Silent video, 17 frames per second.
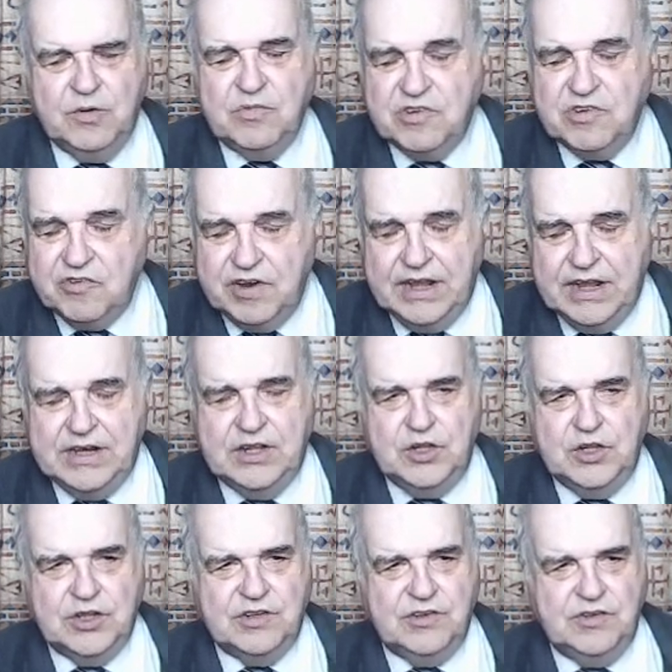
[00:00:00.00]
It was
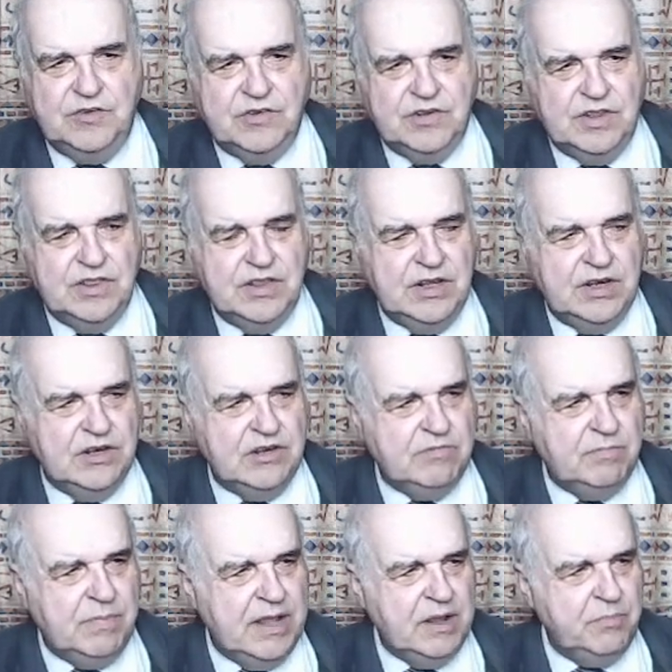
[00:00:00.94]
created just using the
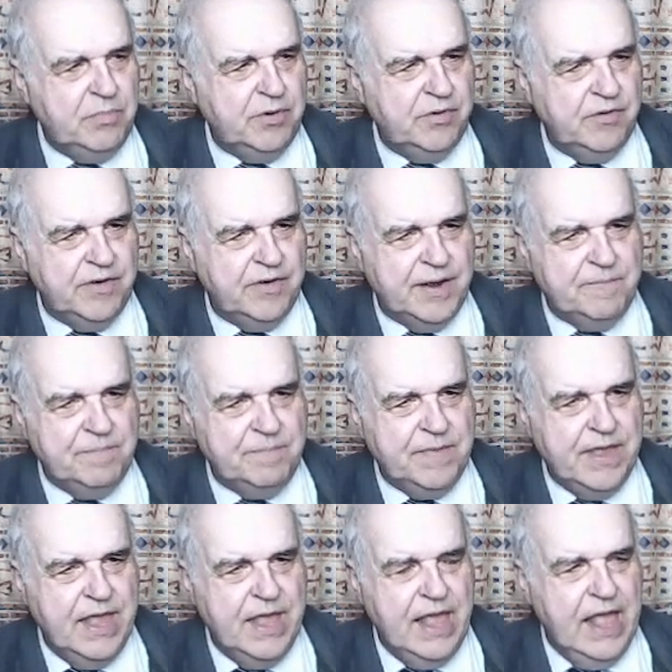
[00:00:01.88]
display program,
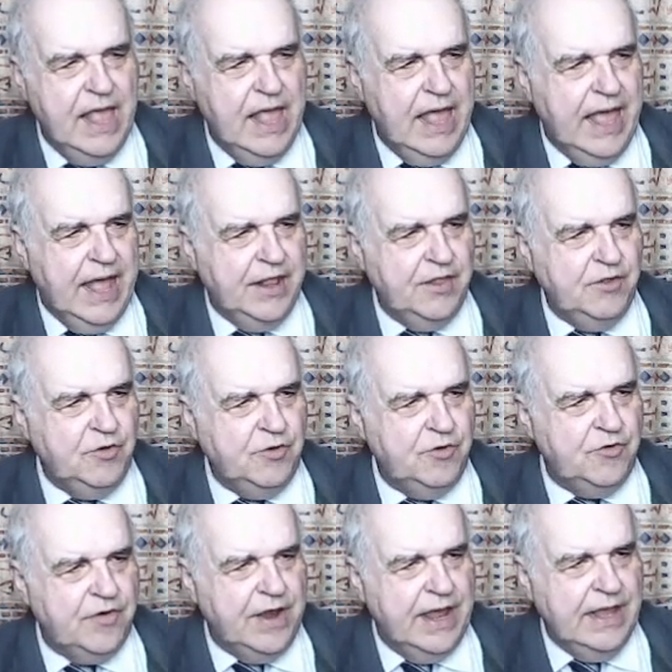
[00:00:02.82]
and you
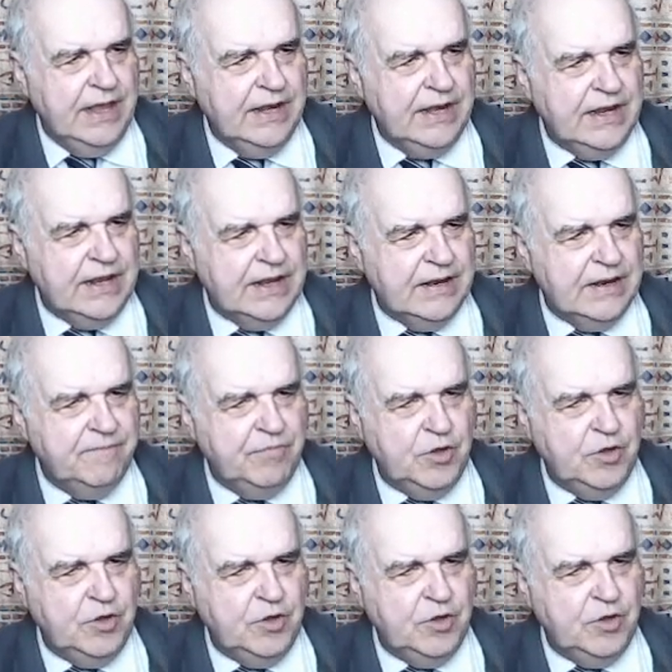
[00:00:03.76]
drag it in.